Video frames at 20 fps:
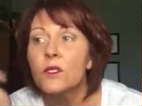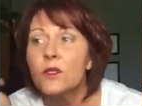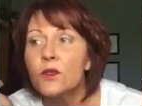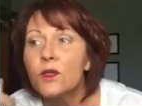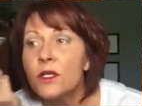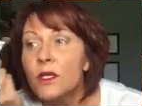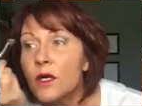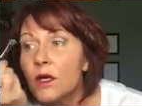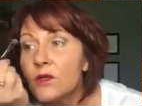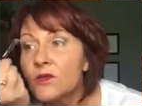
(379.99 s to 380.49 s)
You
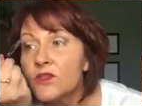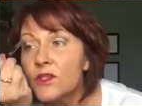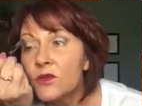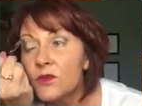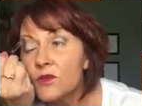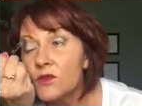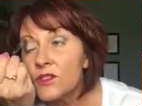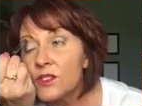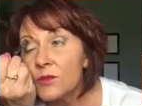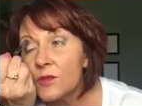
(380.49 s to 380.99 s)
can also
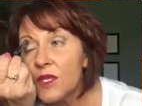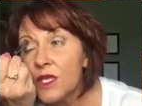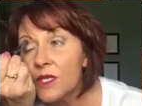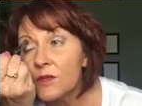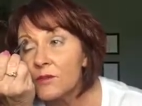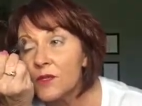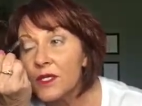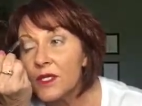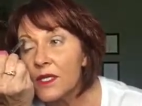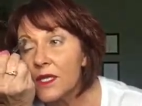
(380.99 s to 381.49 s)
use the
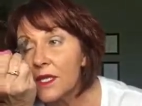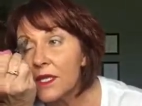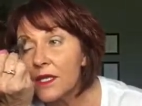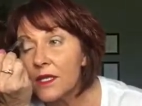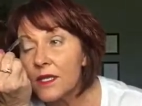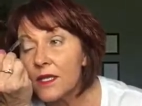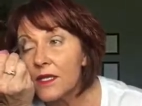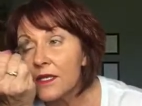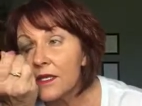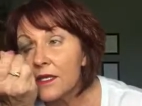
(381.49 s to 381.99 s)
pigment
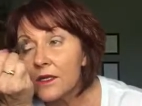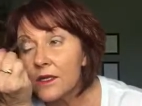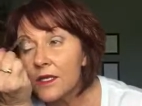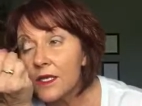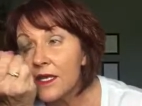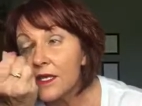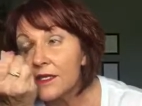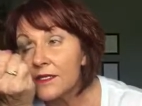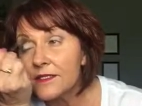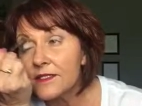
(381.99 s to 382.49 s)
in
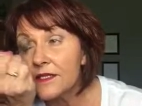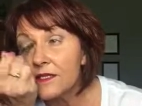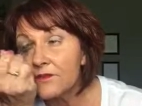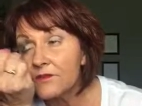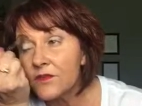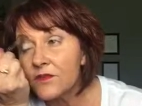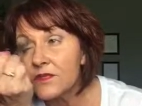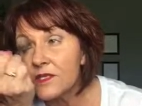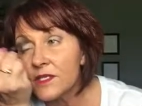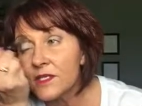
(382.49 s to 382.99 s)

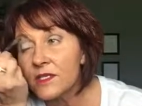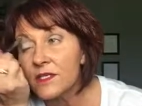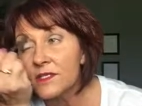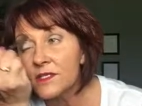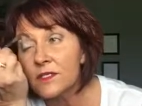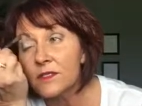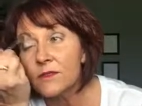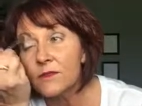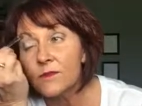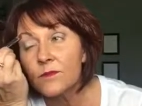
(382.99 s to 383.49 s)
Innocent for
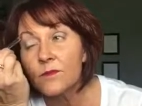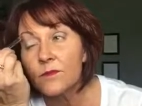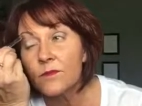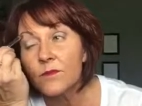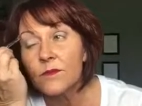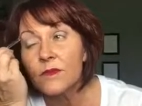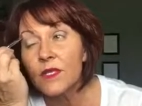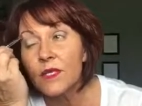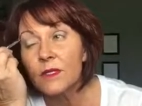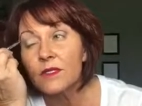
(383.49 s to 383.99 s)
this.
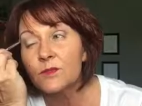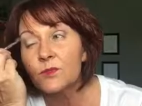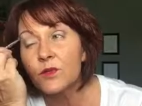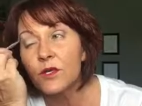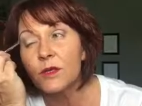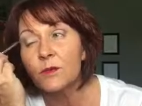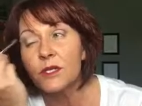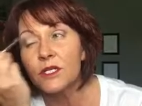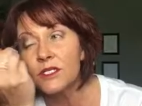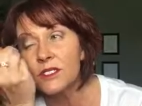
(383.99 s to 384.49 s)
It's
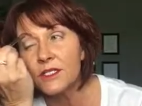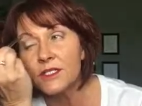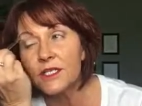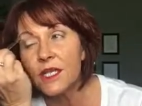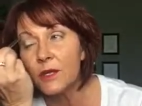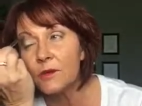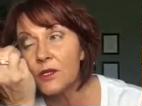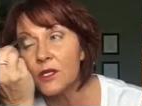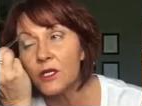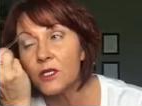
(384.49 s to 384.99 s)
pretty much the
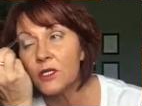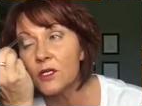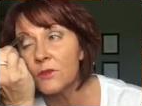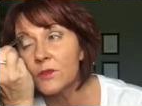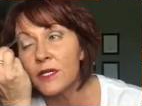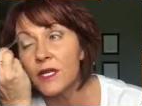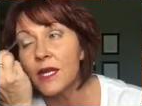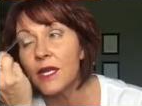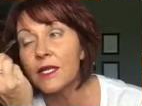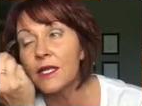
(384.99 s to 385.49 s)
same color,
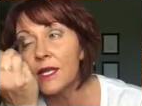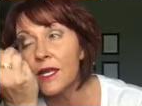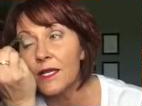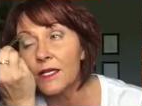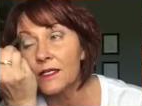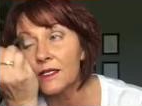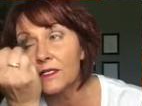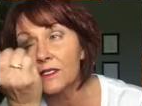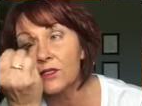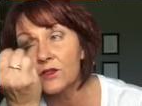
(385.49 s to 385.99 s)
but I
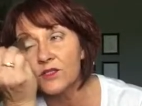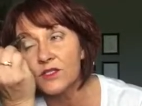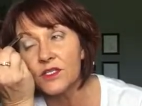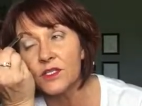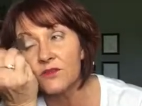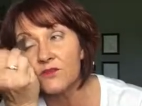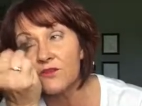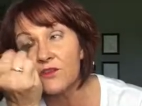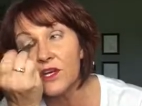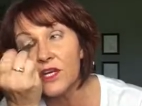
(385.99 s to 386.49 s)
like using
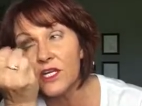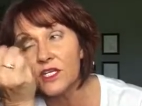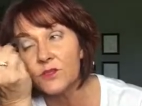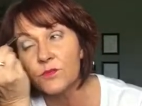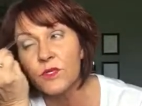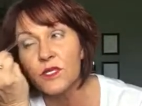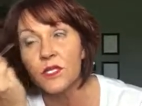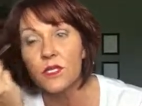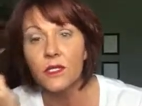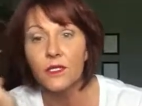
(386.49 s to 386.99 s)
the Fresh
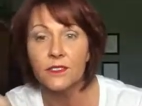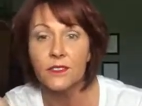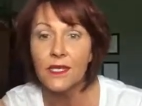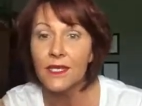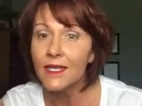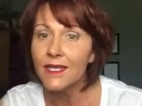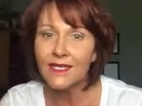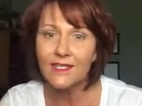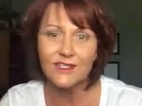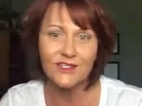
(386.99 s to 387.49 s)
because
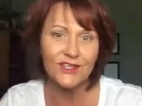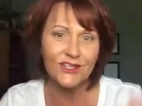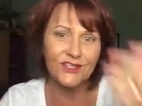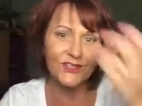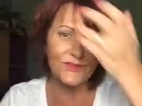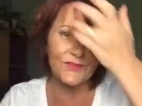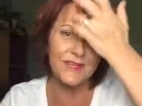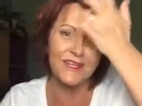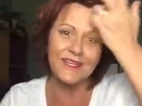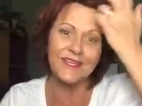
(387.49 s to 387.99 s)
it's
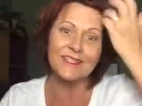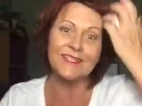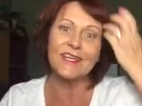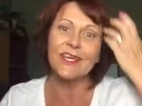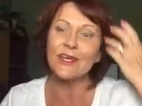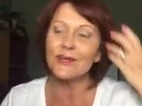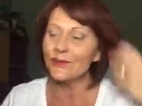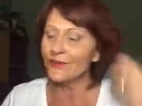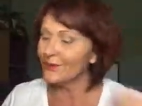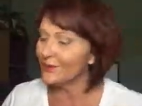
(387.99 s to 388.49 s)
such a big
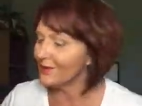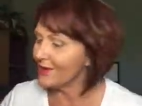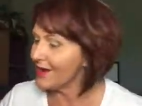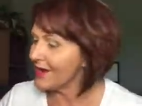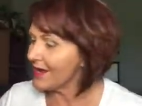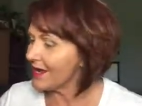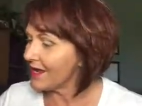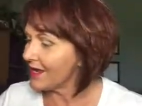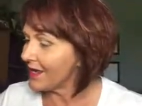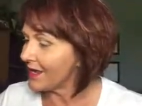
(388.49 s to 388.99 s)
container
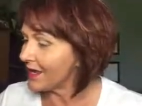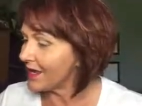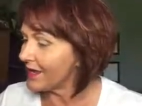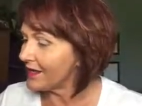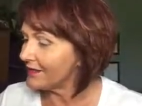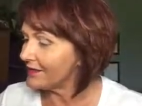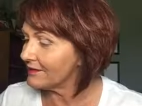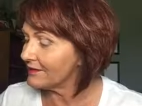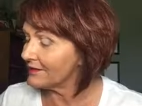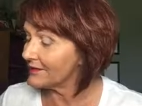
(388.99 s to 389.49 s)

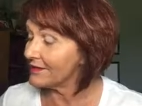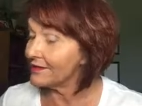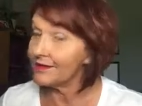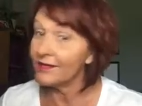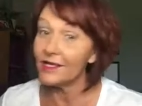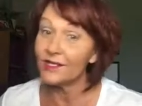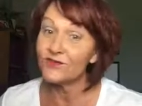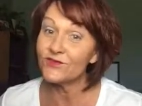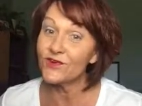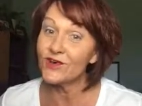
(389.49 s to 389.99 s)
and it's going to
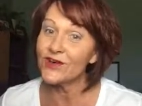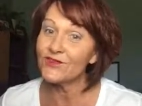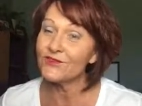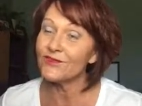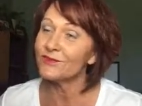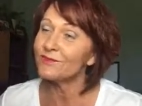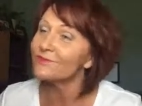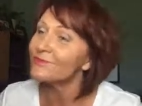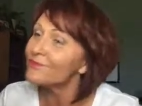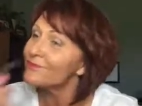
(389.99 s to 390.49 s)
last
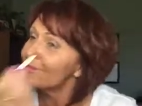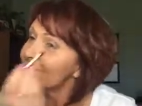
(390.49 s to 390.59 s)
forever.